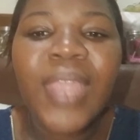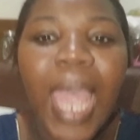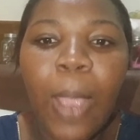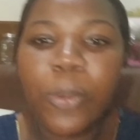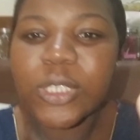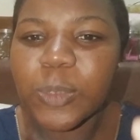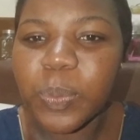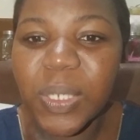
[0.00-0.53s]
i
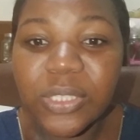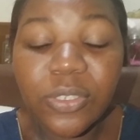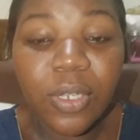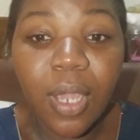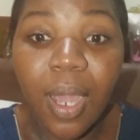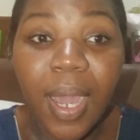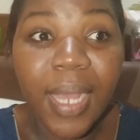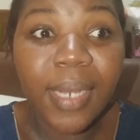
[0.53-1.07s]
will speak to
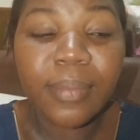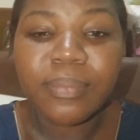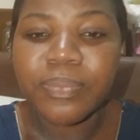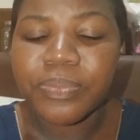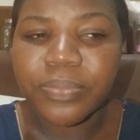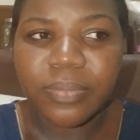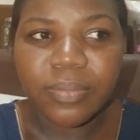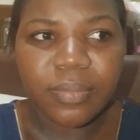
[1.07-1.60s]
god
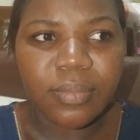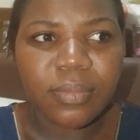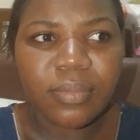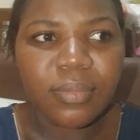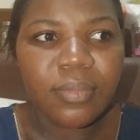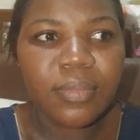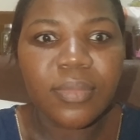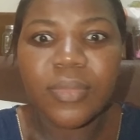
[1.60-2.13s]

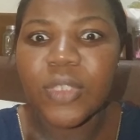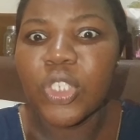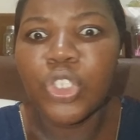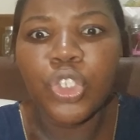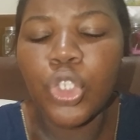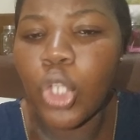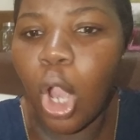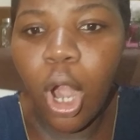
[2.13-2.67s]

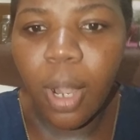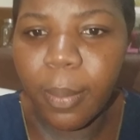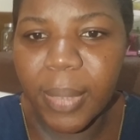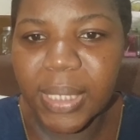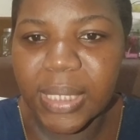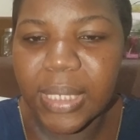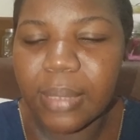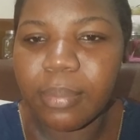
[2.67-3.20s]

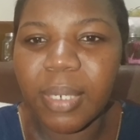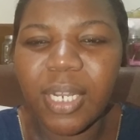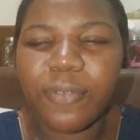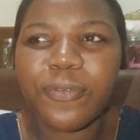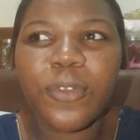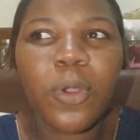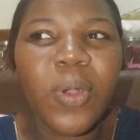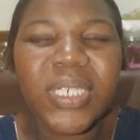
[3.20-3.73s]
normally but
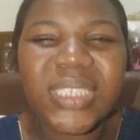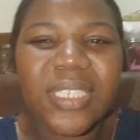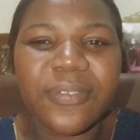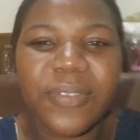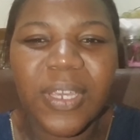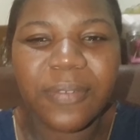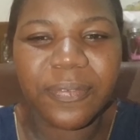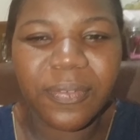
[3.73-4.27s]
of course
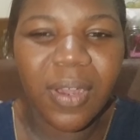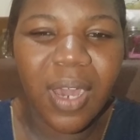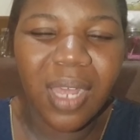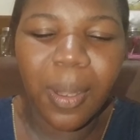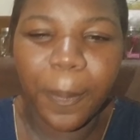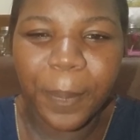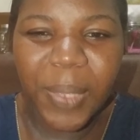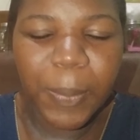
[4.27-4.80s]
if, if
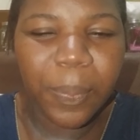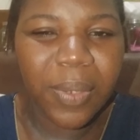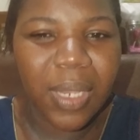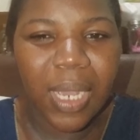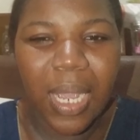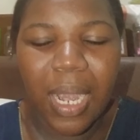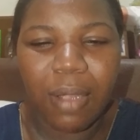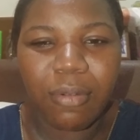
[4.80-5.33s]
other people
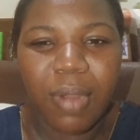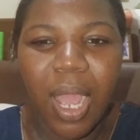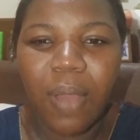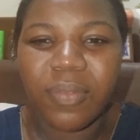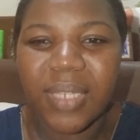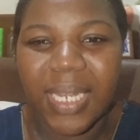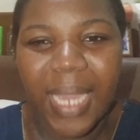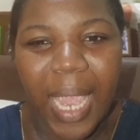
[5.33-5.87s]
are
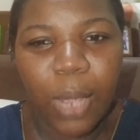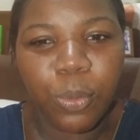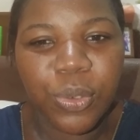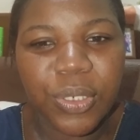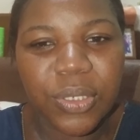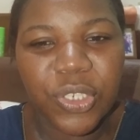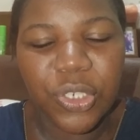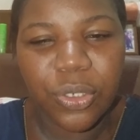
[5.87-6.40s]
around then i
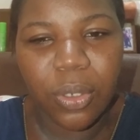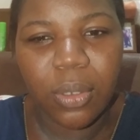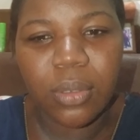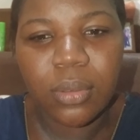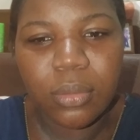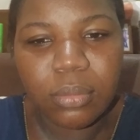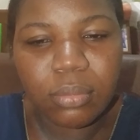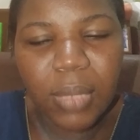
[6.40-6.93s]
would you
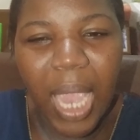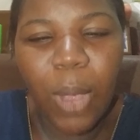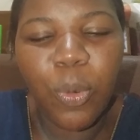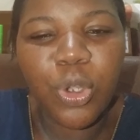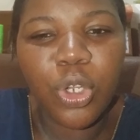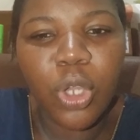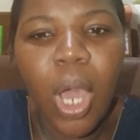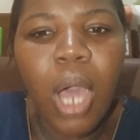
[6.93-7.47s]
know i
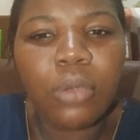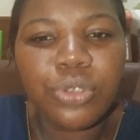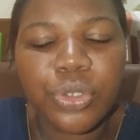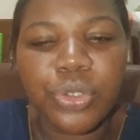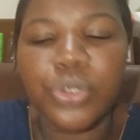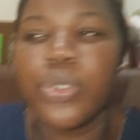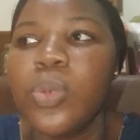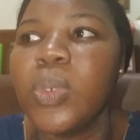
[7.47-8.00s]
would know how to
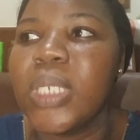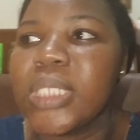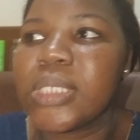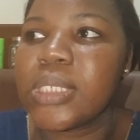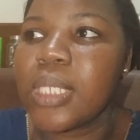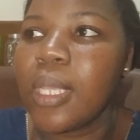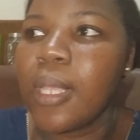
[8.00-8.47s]
do it